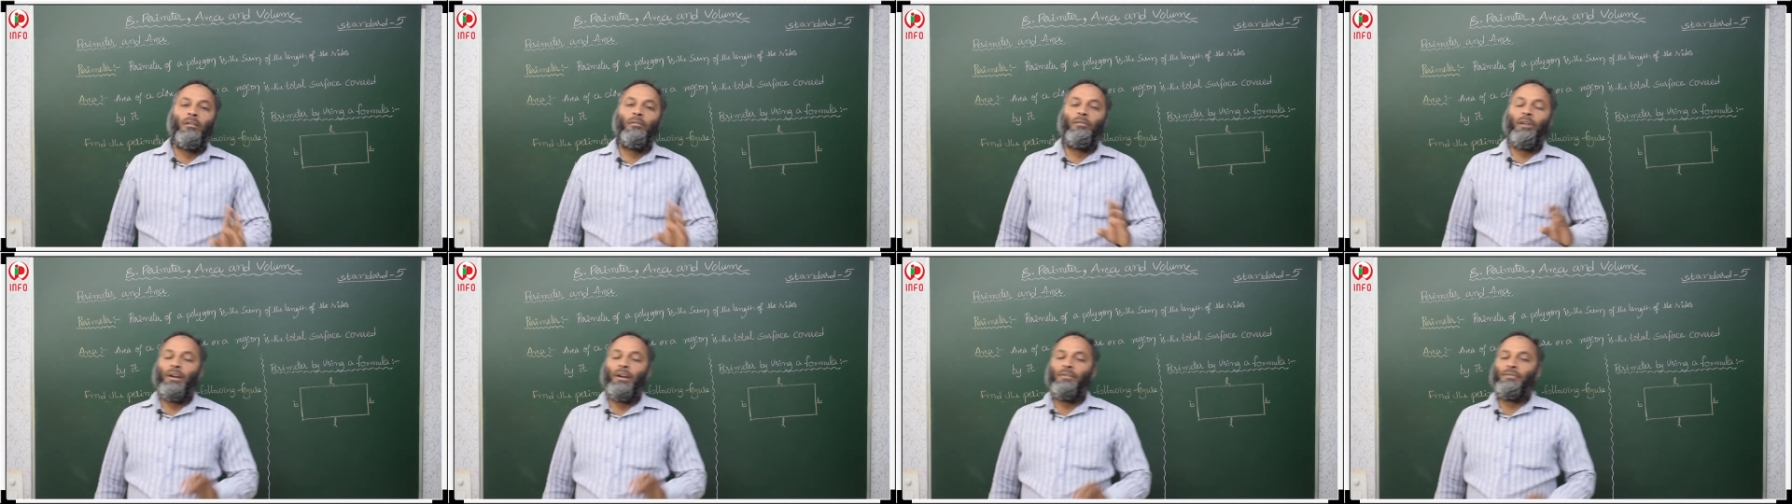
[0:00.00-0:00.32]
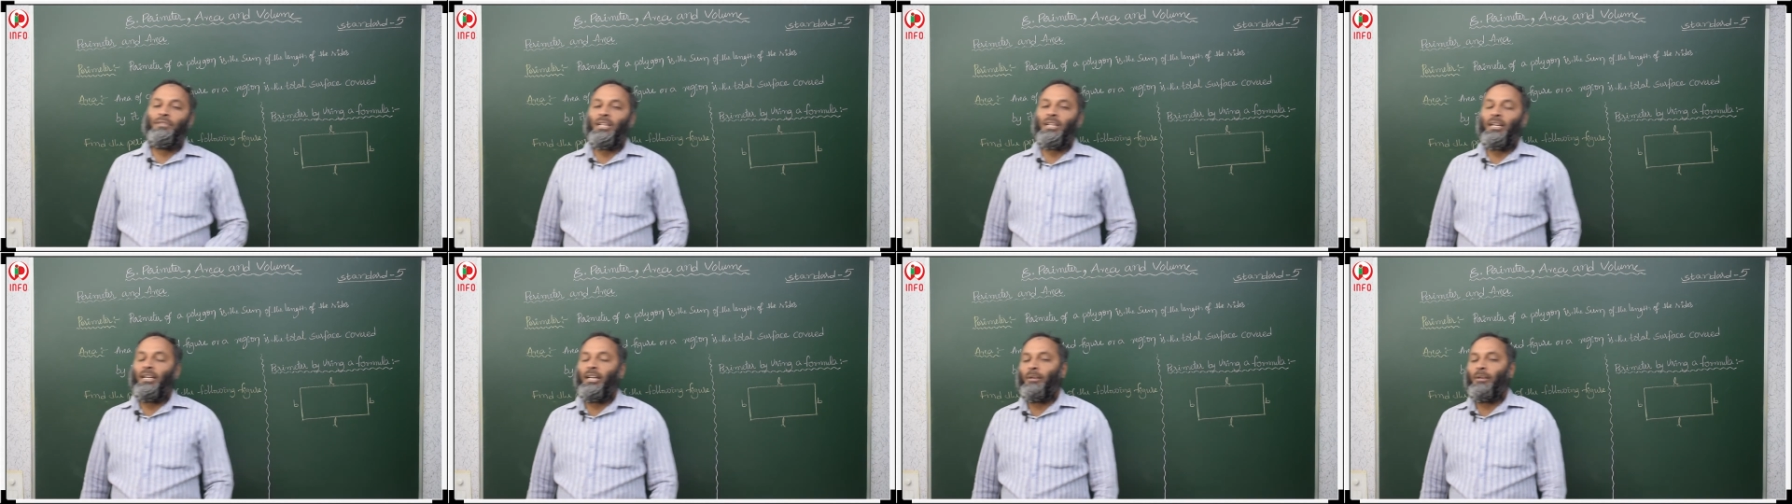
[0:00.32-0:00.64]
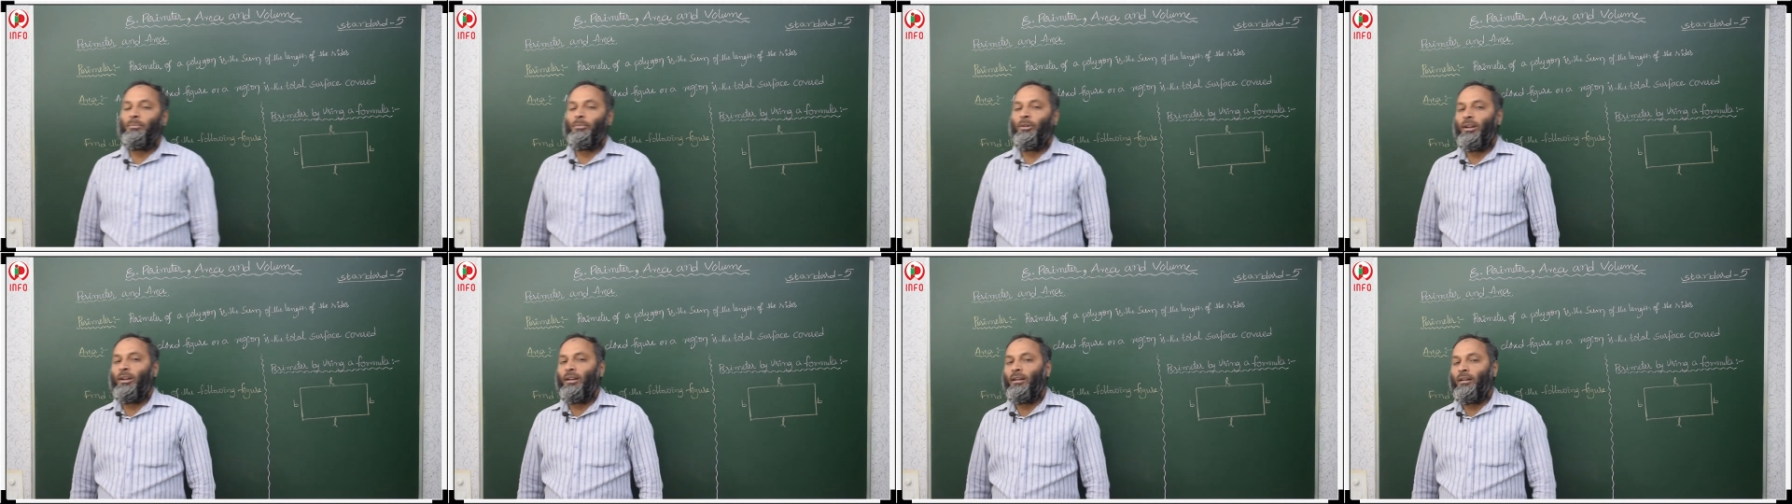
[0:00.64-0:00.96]
five sided
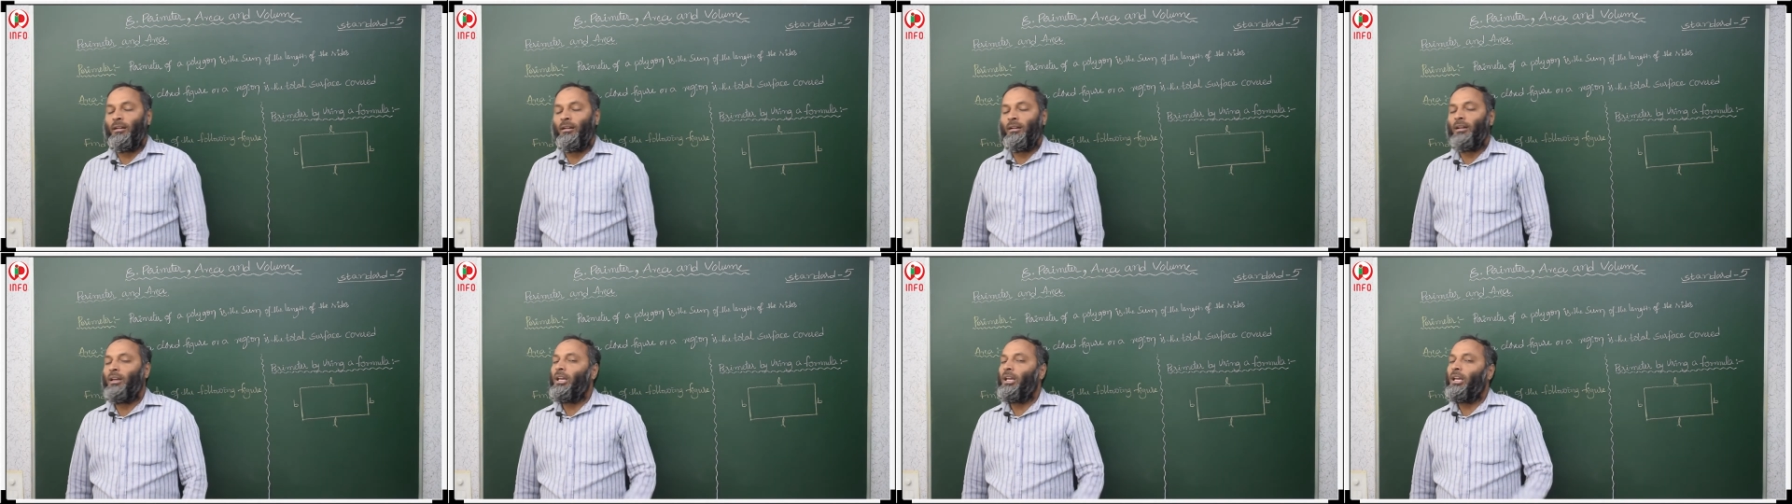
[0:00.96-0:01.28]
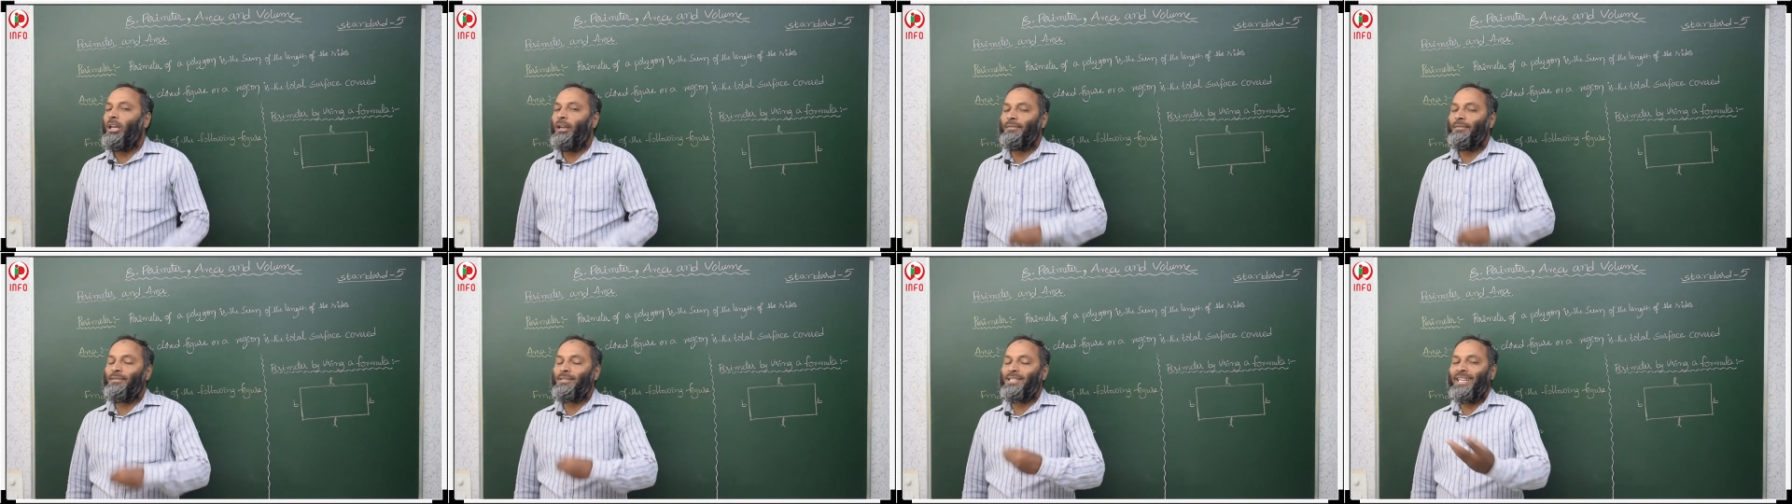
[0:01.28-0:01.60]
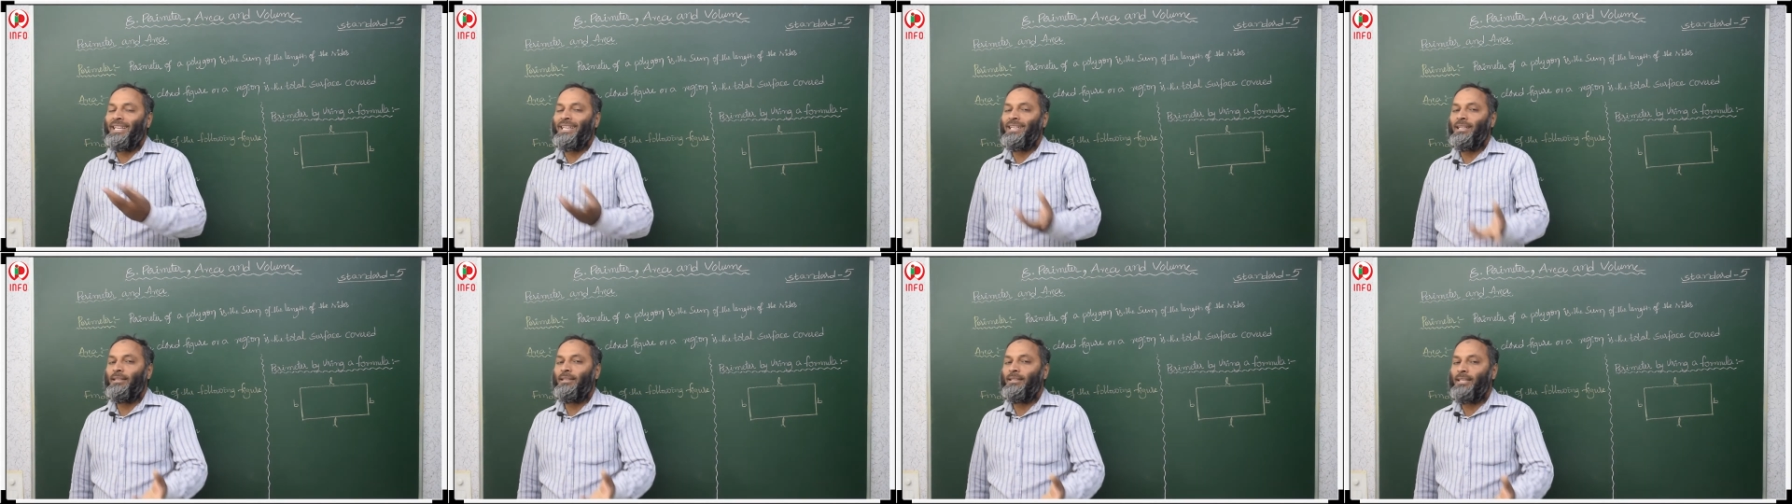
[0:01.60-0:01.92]
polygon if
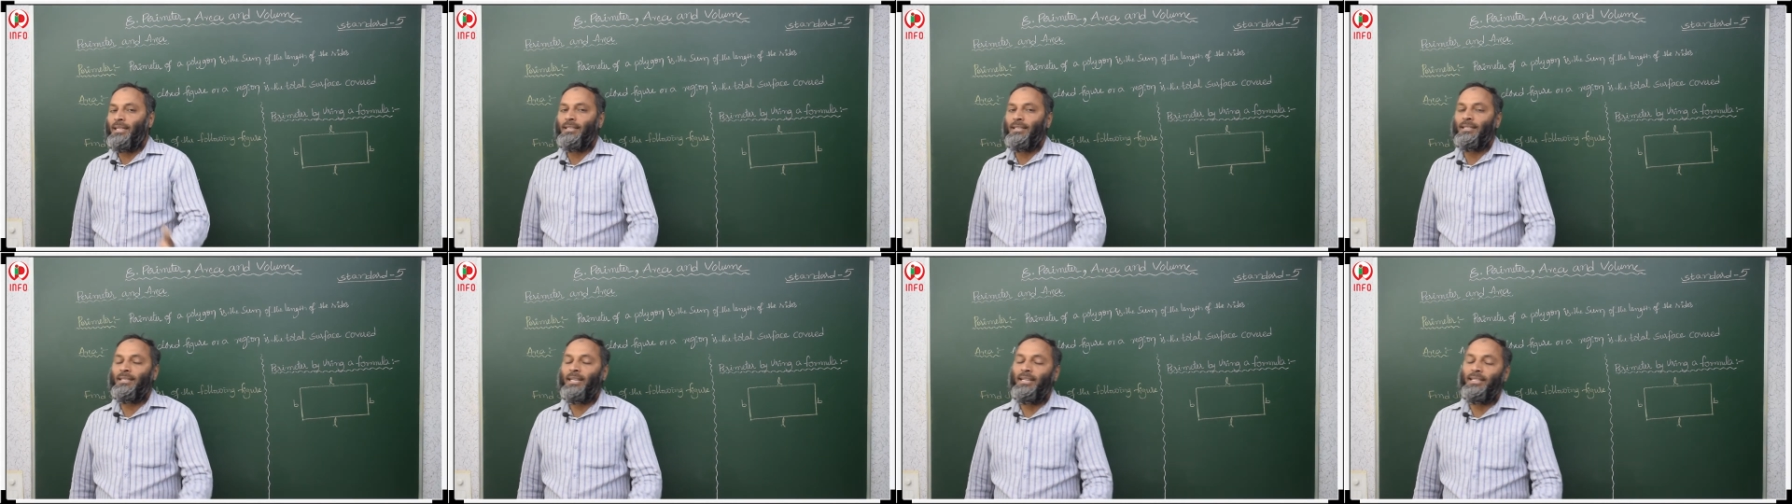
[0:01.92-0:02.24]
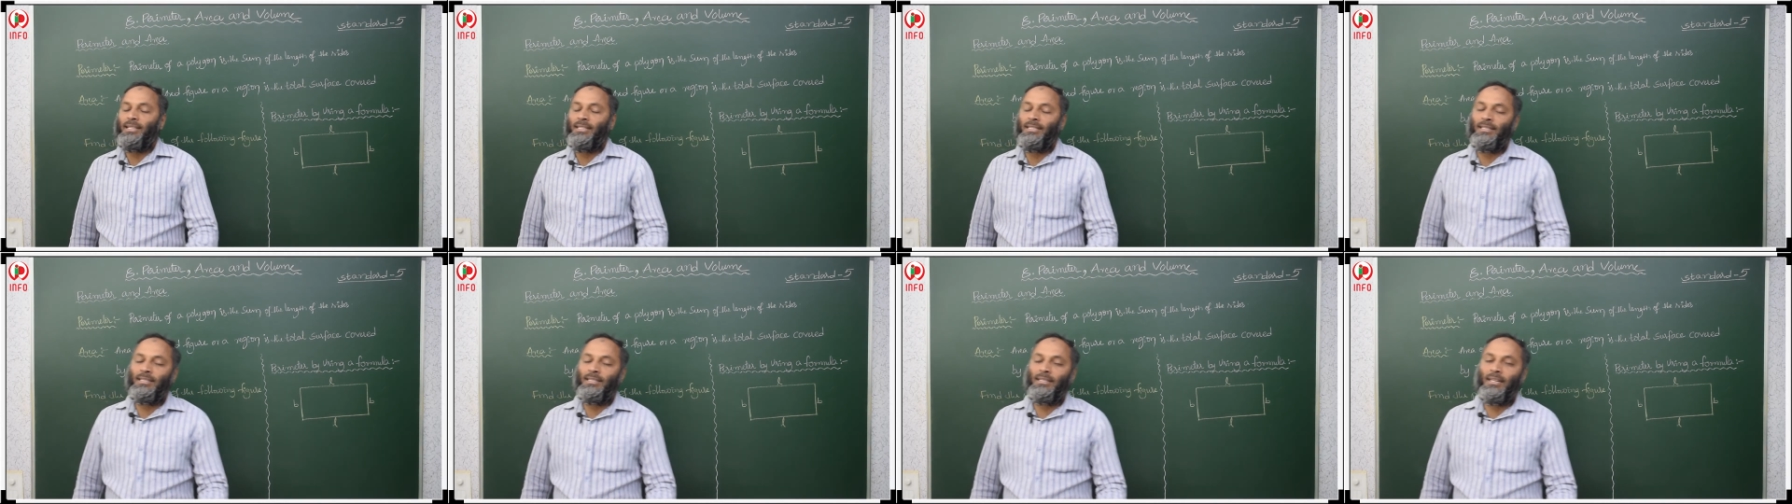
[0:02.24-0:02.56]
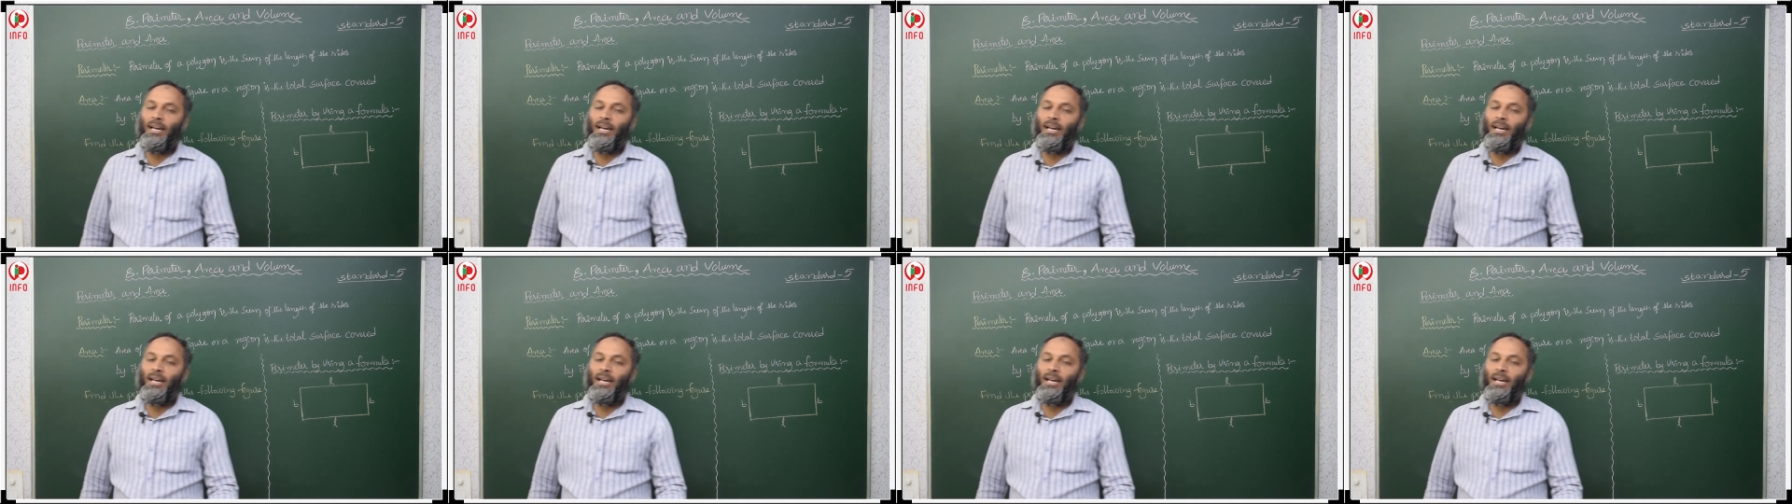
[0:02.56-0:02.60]
six sides